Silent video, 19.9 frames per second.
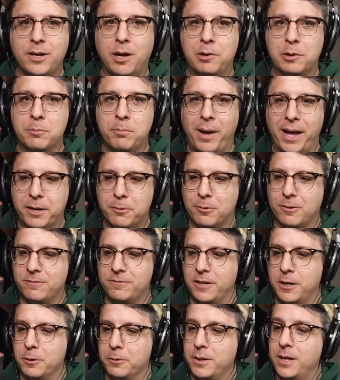dollar
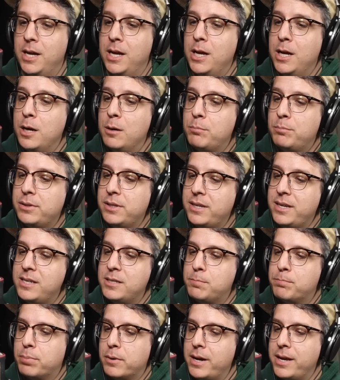microphone.
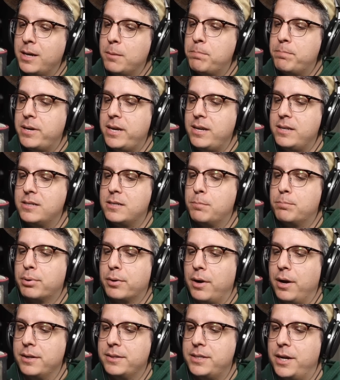Please bring pizza
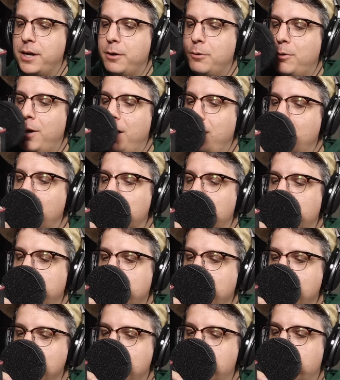pronto.
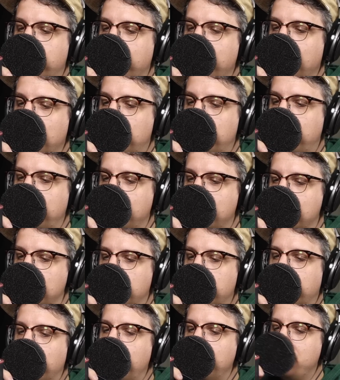Please bring pizza
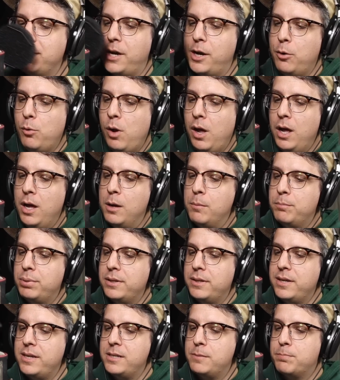pronto.
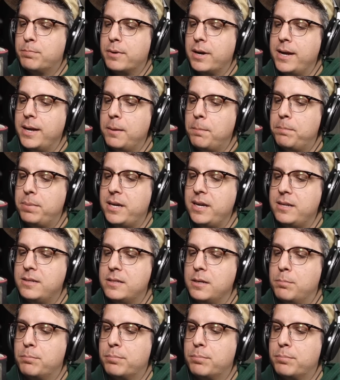Please bring pizza